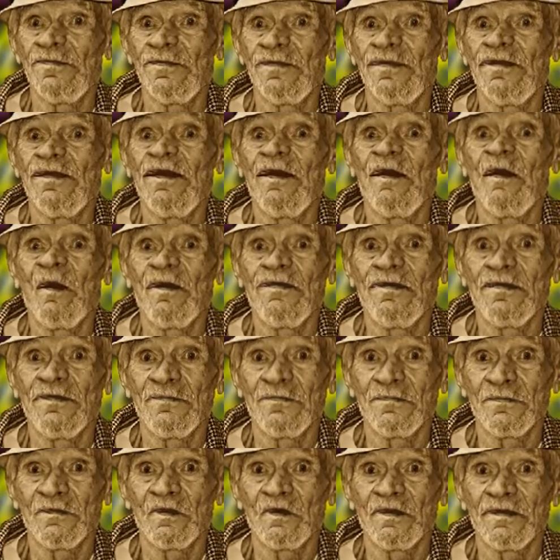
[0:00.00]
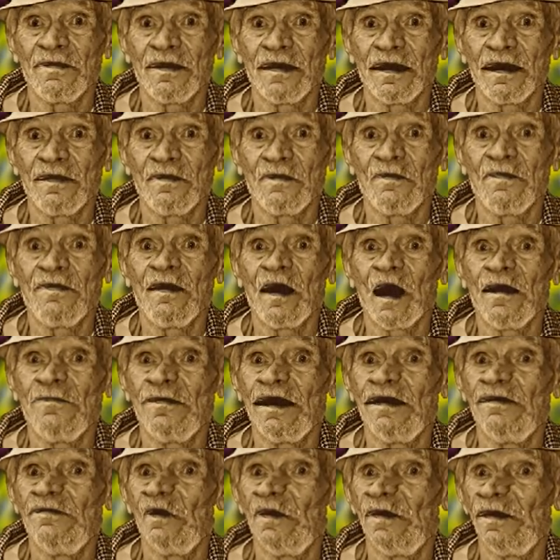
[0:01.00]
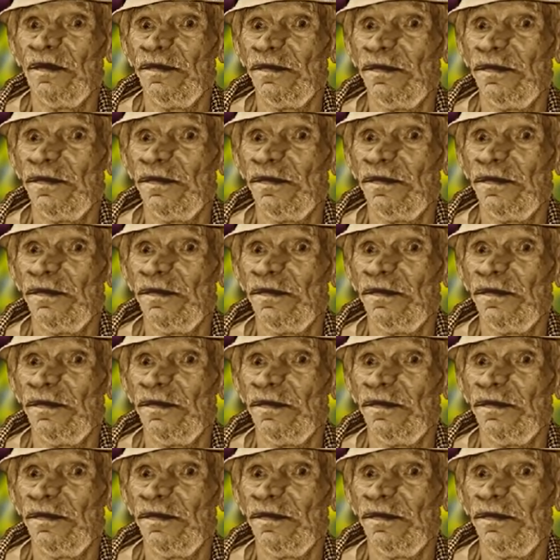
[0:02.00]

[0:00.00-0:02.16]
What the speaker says: Reruns of The Apprentice.